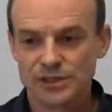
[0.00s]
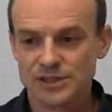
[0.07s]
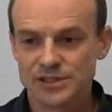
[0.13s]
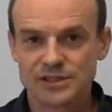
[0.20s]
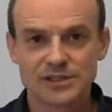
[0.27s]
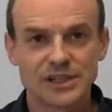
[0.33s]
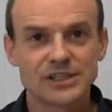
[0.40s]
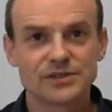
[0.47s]

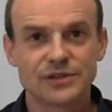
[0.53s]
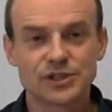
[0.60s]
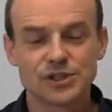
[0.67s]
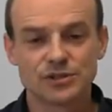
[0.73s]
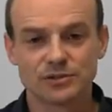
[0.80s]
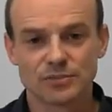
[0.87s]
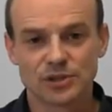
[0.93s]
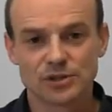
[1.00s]
this nice
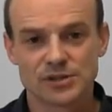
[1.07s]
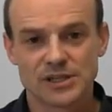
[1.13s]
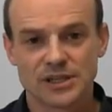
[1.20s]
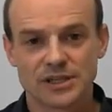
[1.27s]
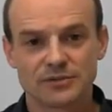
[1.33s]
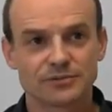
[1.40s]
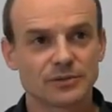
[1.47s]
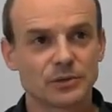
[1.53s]
question, because I
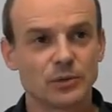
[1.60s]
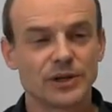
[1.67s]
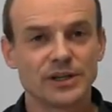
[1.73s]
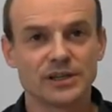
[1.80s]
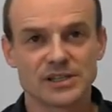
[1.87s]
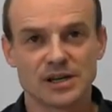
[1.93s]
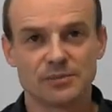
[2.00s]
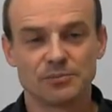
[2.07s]
have one
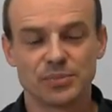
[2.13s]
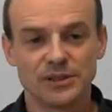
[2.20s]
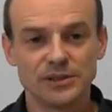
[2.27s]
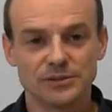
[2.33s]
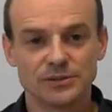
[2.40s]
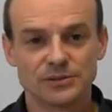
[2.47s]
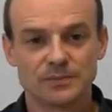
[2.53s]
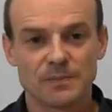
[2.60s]

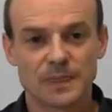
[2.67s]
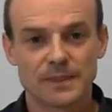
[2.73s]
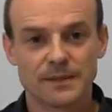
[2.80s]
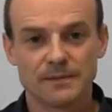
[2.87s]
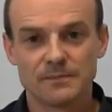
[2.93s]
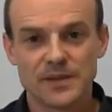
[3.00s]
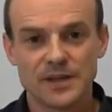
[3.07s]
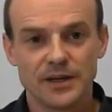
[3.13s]
example.
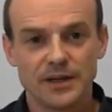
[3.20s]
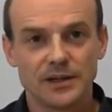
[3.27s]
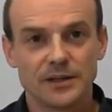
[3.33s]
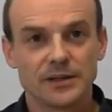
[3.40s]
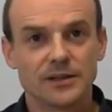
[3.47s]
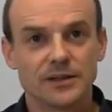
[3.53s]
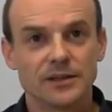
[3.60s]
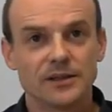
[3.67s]

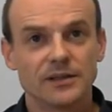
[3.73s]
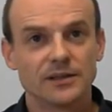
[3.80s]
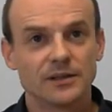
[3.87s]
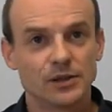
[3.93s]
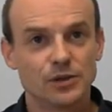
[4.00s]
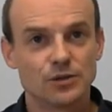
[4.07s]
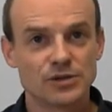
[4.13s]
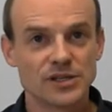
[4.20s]

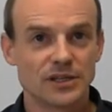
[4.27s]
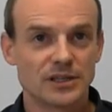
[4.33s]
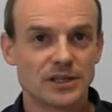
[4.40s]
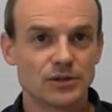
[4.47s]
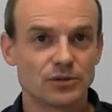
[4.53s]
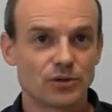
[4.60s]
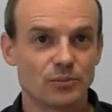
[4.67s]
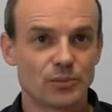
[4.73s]
Using
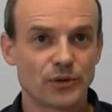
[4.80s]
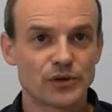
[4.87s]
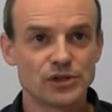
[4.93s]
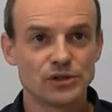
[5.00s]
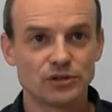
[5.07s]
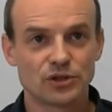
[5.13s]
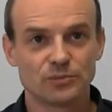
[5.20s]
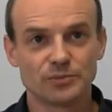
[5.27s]
our
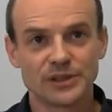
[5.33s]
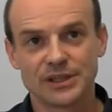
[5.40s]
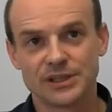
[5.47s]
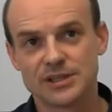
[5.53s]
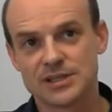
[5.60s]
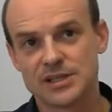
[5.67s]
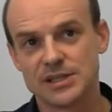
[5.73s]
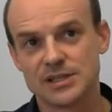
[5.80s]
professional
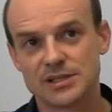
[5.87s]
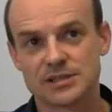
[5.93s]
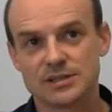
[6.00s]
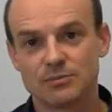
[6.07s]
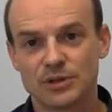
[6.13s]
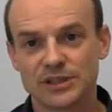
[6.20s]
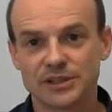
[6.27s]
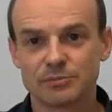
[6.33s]
competencies,
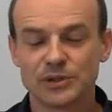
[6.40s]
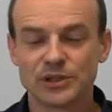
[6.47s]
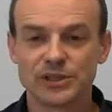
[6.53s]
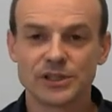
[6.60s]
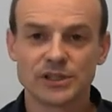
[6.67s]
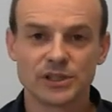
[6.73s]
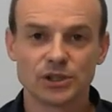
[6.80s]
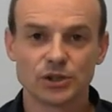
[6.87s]

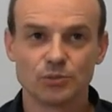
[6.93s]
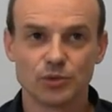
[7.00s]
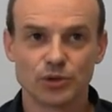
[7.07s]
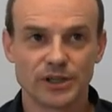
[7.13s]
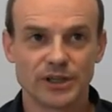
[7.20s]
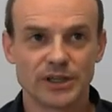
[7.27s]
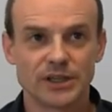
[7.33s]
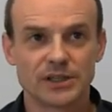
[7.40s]
mathematical
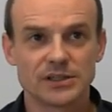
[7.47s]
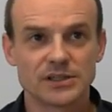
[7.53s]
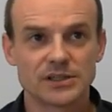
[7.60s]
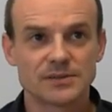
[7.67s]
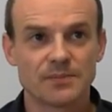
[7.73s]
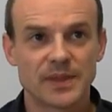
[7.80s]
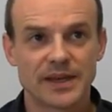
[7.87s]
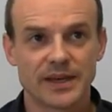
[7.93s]
models,
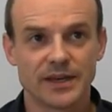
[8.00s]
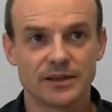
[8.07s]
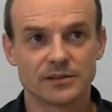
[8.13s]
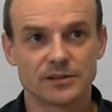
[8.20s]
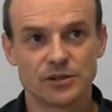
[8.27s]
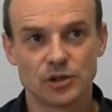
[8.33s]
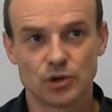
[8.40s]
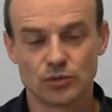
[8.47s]

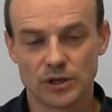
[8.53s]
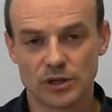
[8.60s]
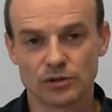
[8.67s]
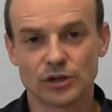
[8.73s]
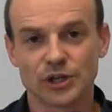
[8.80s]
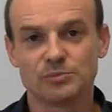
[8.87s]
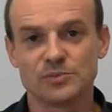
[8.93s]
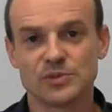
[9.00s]
and known
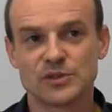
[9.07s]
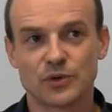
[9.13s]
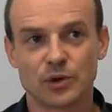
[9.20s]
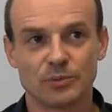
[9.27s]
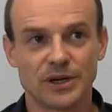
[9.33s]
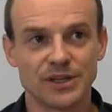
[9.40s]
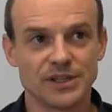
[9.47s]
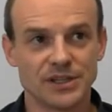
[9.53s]
algorithms
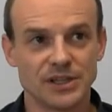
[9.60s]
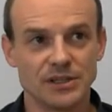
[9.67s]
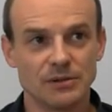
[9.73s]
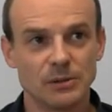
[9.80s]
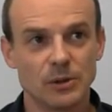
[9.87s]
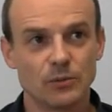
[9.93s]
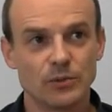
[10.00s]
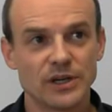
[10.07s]
from IT,
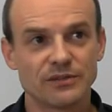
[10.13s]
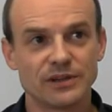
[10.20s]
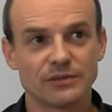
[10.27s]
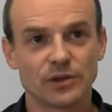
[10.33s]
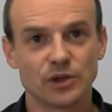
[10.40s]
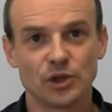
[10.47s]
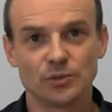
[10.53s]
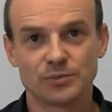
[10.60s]
we have
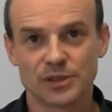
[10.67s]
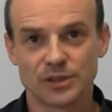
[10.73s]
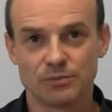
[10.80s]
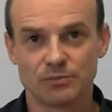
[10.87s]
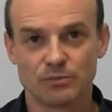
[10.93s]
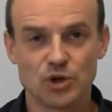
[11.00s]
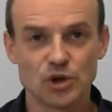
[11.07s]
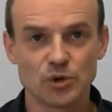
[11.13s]
developed a
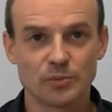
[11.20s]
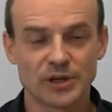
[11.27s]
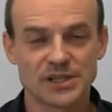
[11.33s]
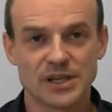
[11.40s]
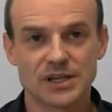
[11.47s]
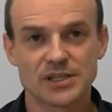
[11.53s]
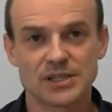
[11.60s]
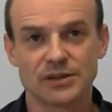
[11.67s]
more
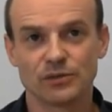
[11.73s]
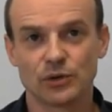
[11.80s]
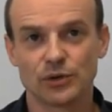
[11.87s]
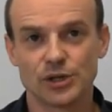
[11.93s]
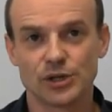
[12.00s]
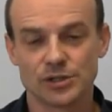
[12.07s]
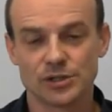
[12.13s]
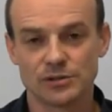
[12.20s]
precise
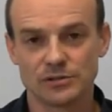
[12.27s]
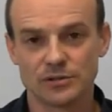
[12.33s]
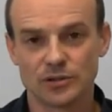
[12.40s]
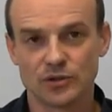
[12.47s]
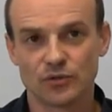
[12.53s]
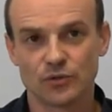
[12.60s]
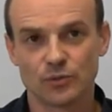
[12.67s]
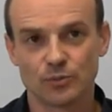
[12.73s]
evaluation
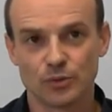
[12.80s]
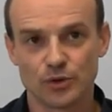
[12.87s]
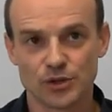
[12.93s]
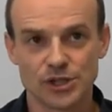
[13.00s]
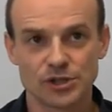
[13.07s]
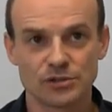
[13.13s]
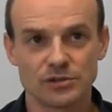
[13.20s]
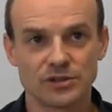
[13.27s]
of
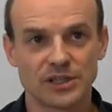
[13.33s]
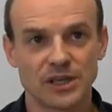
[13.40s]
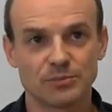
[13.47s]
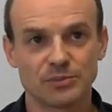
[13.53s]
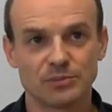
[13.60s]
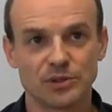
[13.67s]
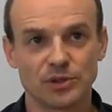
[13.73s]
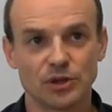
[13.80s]
position
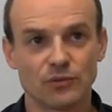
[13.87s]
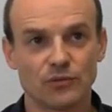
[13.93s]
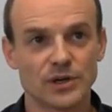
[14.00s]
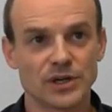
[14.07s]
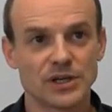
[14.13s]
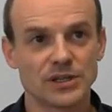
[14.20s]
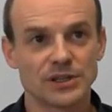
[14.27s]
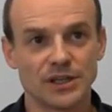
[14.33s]
capable of
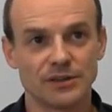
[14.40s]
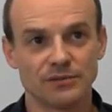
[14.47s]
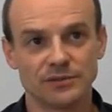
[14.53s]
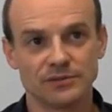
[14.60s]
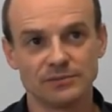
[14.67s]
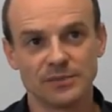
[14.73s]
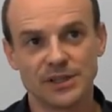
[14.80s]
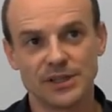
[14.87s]
work
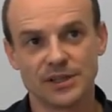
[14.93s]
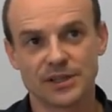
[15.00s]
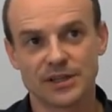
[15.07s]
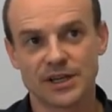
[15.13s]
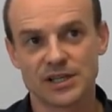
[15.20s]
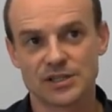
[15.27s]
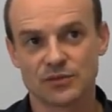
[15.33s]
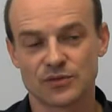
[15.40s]
even in
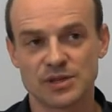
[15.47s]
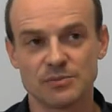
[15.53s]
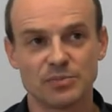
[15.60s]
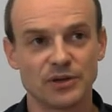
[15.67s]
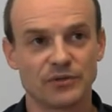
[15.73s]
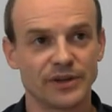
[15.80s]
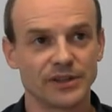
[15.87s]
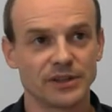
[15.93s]
case of
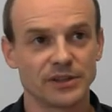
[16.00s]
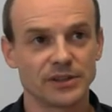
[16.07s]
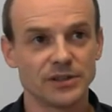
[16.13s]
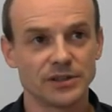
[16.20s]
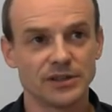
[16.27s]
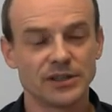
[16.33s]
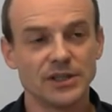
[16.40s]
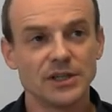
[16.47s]
simple
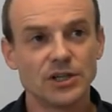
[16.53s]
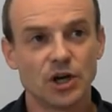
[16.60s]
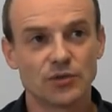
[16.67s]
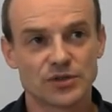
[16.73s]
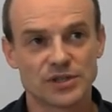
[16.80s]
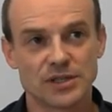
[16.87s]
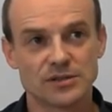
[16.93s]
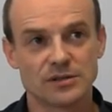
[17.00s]
failure of
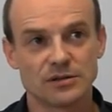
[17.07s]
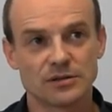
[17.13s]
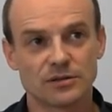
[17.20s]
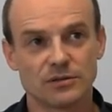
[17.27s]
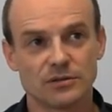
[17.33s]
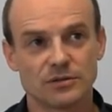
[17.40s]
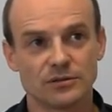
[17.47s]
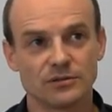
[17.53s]
sensor
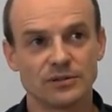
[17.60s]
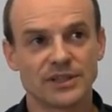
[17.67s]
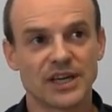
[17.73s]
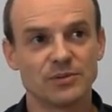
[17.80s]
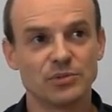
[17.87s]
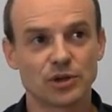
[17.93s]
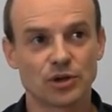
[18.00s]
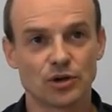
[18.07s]
or
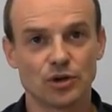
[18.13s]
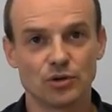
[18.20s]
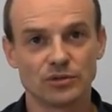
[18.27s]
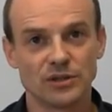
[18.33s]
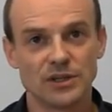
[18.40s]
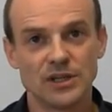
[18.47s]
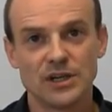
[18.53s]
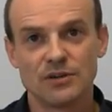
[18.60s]
cable
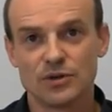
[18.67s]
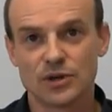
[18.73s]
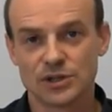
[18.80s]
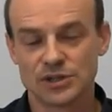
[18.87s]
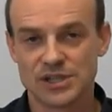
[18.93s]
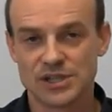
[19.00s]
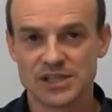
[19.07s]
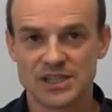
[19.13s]
rope for the
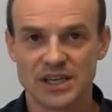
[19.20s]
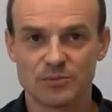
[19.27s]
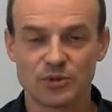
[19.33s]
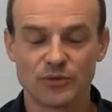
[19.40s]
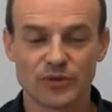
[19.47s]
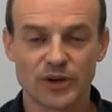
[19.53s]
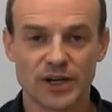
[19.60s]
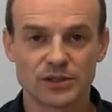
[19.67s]
system
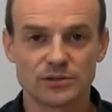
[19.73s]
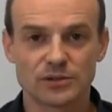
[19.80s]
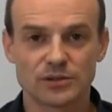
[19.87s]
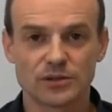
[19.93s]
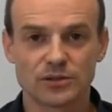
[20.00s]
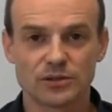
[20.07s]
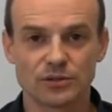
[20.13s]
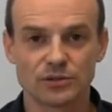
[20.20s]
of reactor
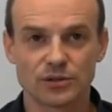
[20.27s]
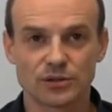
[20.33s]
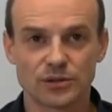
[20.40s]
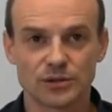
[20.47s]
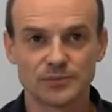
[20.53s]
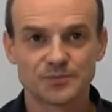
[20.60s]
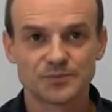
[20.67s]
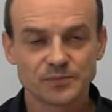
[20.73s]
load
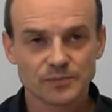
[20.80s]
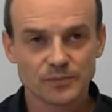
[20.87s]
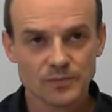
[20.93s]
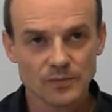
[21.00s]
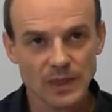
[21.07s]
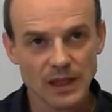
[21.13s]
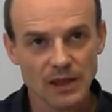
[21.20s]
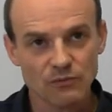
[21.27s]
control
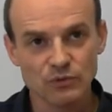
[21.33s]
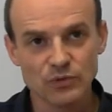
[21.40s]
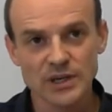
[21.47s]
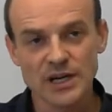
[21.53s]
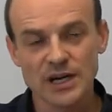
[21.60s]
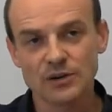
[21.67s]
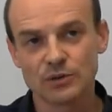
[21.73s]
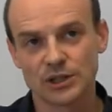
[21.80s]

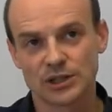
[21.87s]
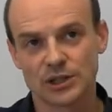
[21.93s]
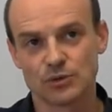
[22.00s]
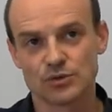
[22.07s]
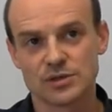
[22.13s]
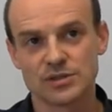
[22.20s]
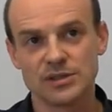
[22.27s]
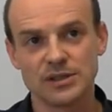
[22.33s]
VVR
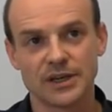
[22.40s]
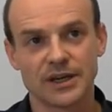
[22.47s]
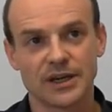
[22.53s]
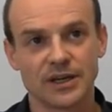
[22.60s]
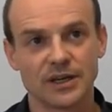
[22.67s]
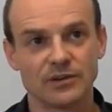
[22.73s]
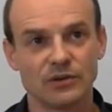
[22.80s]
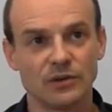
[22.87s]
1000
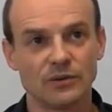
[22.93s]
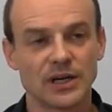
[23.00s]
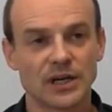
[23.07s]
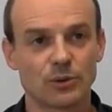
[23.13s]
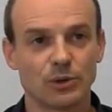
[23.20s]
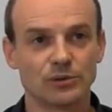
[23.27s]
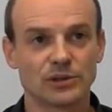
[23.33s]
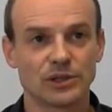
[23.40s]
and VVR
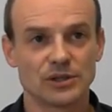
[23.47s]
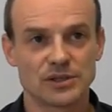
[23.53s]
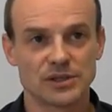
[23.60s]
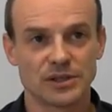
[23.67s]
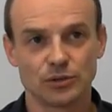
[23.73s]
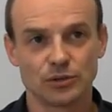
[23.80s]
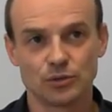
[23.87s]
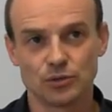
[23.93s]

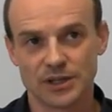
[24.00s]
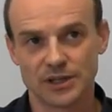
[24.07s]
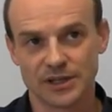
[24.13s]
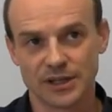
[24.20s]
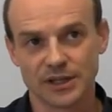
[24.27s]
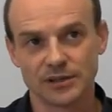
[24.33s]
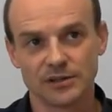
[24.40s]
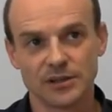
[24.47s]

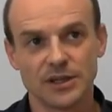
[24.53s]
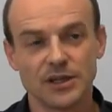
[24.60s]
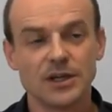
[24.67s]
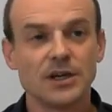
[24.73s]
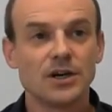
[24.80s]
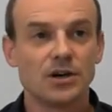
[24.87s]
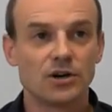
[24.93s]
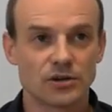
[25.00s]
1200
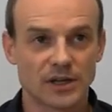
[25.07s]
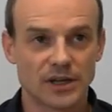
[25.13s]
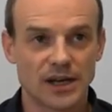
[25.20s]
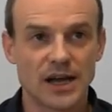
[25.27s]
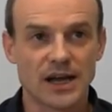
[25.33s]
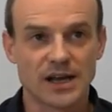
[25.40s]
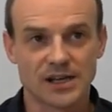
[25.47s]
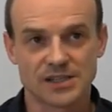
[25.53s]
or
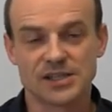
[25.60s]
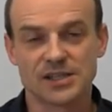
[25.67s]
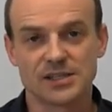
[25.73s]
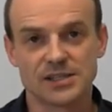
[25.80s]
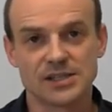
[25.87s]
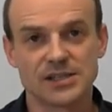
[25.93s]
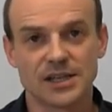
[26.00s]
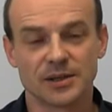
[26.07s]
RRCS
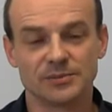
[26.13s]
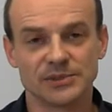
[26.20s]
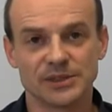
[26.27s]
system.